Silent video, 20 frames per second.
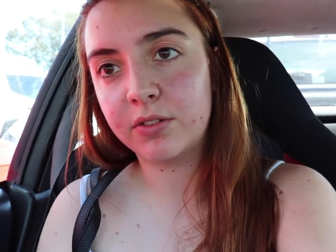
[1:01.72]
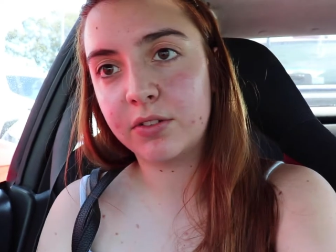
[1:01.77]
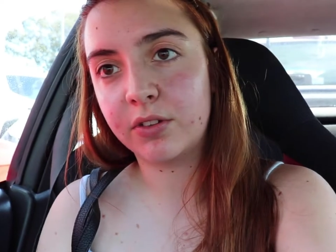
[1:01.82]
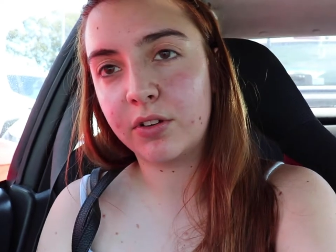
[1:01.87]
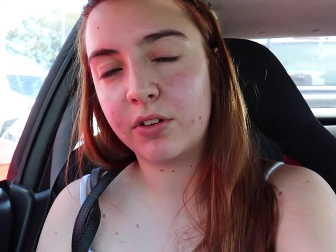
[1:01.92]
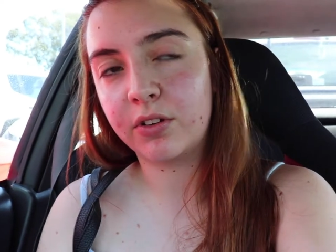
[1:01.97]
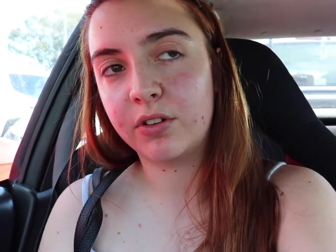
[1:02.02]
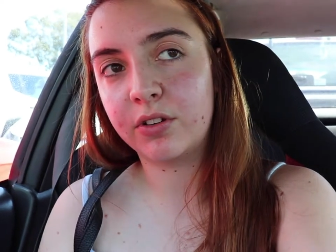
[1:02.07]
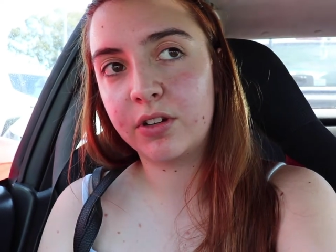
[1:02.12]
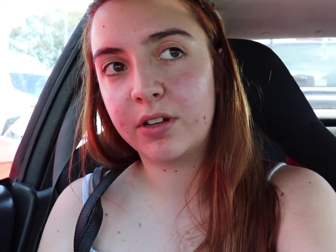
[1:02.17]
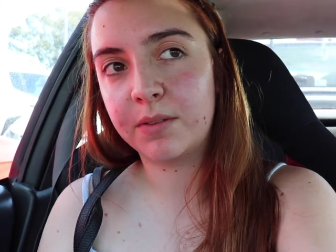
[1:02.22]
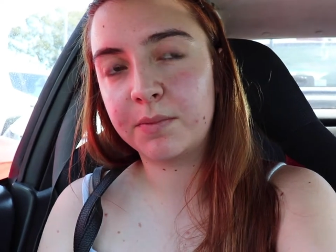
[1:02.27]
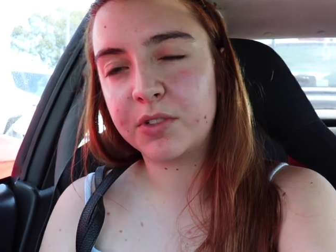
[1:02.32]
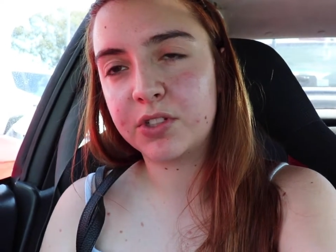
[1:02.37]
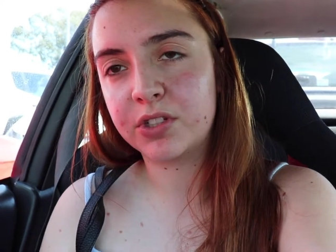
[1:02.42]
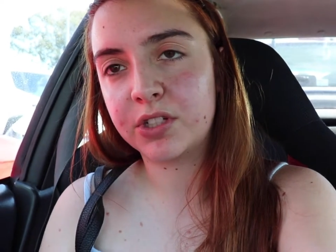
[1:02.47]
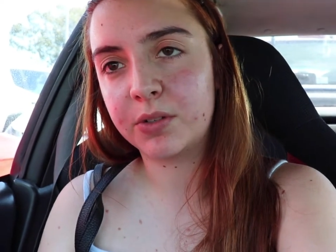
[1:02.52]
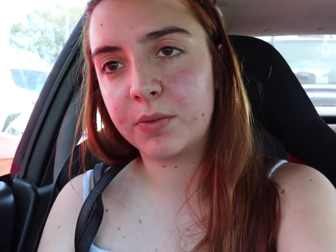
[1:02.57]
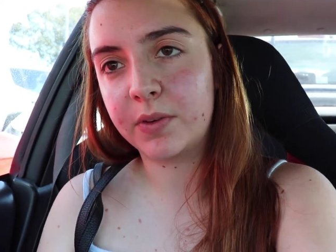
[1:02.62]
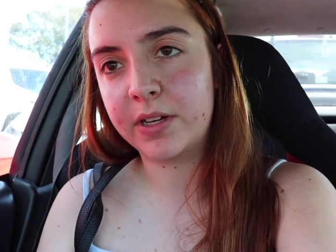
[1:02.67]
so I'm
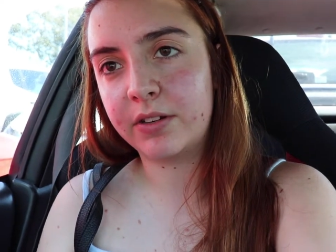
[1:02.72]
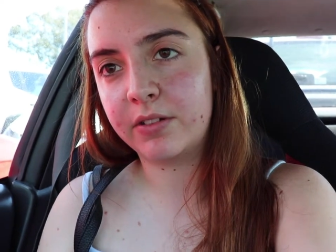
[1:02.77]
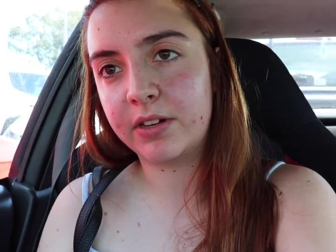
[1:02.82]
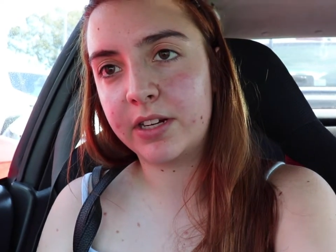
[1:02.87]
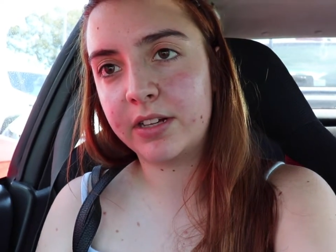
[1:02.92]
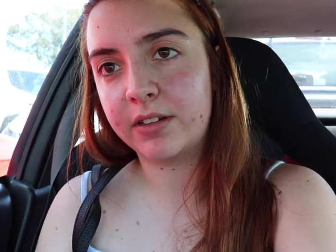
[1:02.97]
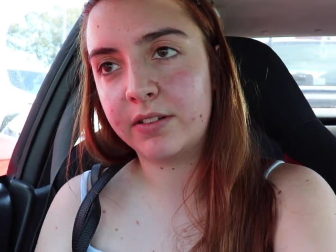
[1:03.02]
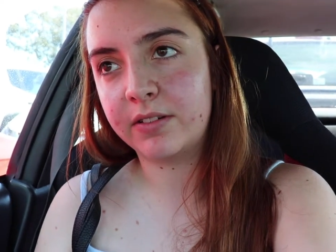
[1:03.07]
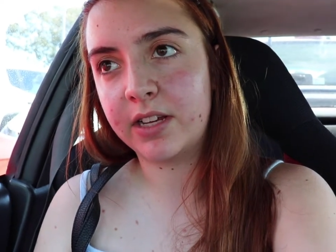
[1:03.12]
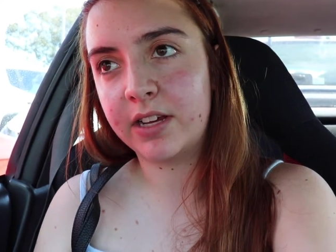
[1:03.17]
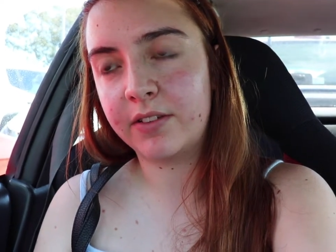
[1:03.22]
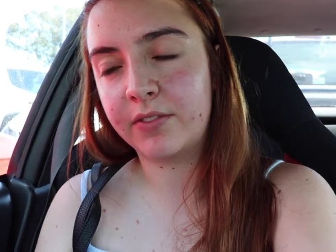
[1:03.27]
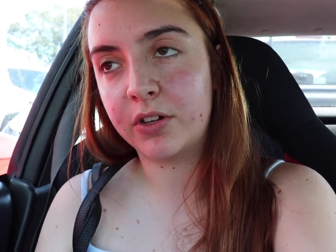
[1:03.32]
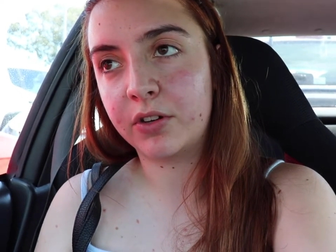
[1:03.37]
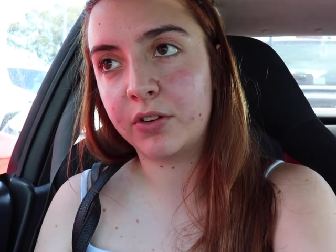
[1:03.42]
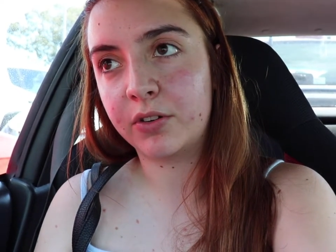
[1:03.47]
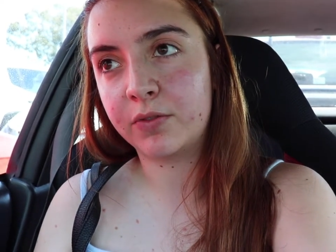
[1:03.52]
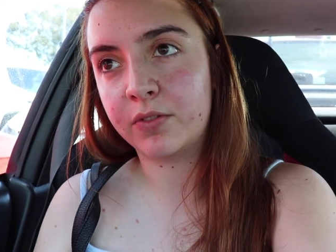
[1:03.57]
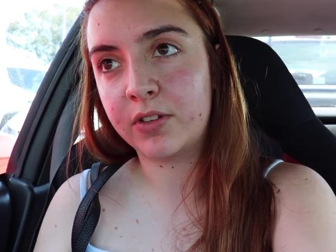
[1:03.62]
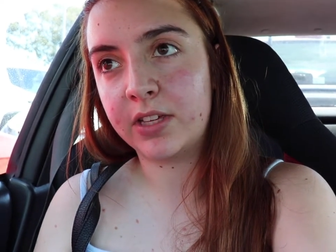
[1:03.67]
just gonna wait around, have a
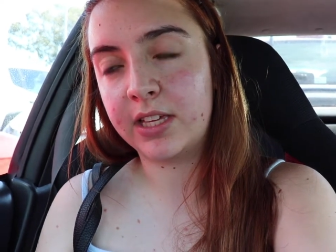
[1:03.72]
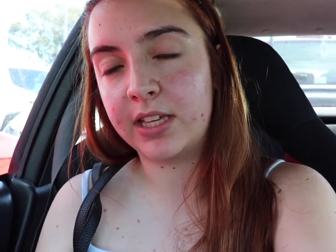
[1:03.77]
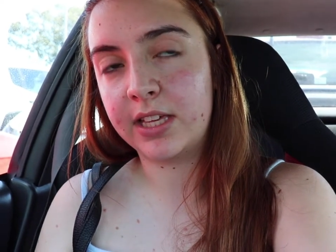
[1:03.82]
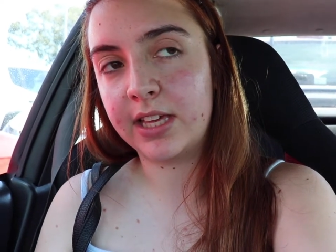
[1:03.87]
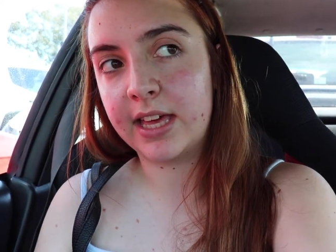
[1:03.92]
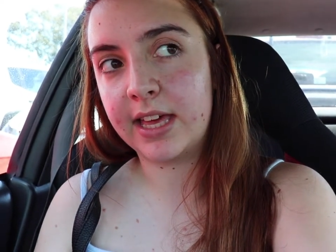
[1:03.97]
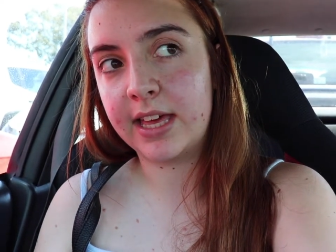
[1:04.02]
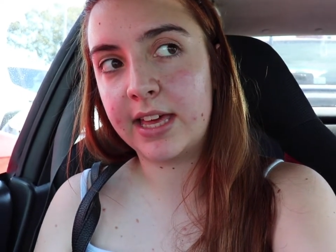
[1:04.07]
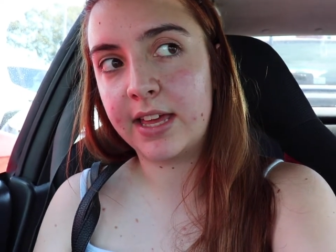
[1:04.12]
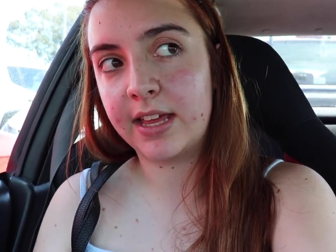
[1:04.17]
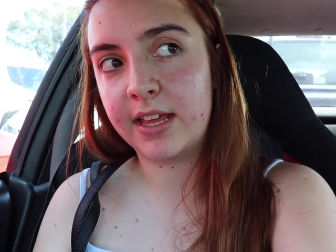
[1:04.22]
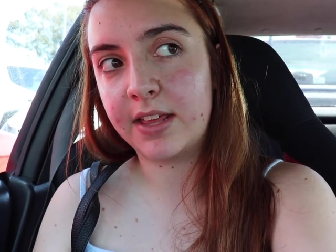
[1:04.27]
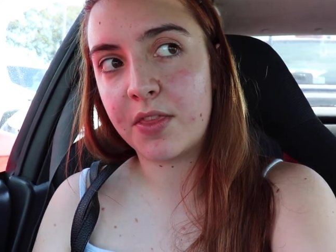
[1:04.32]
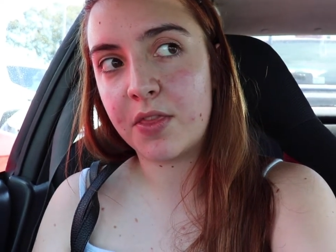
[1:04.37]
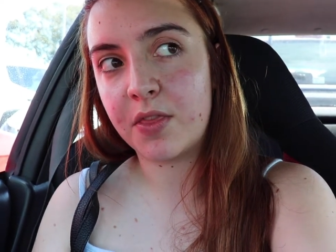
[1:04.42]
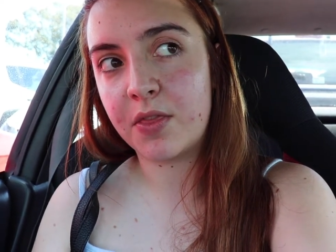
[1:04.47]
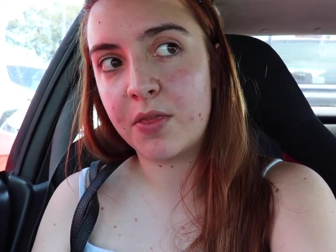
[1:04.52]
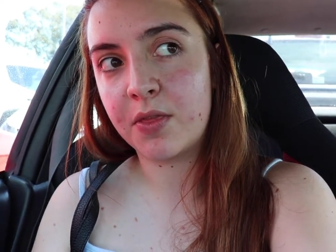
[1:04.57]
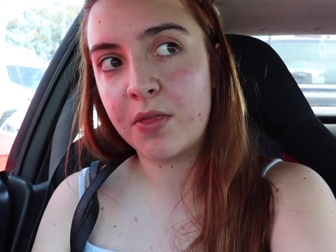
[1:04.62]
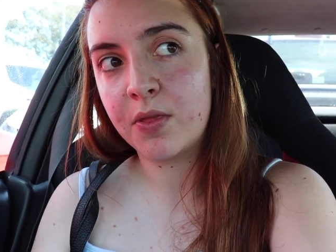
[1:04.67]
coffee,
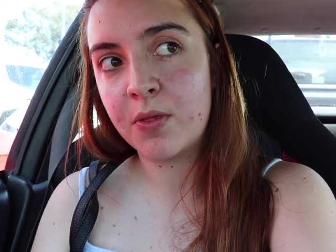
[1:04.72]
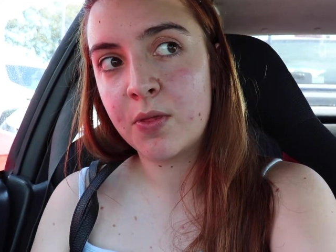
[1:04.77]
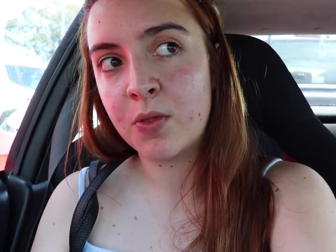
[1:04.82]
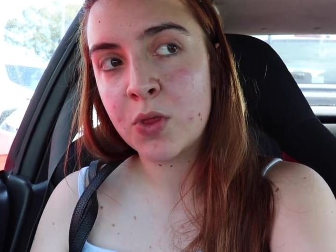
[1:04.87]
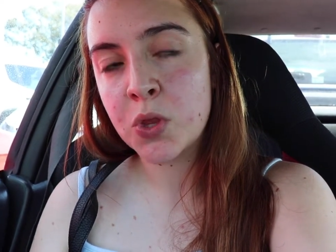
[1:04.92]
and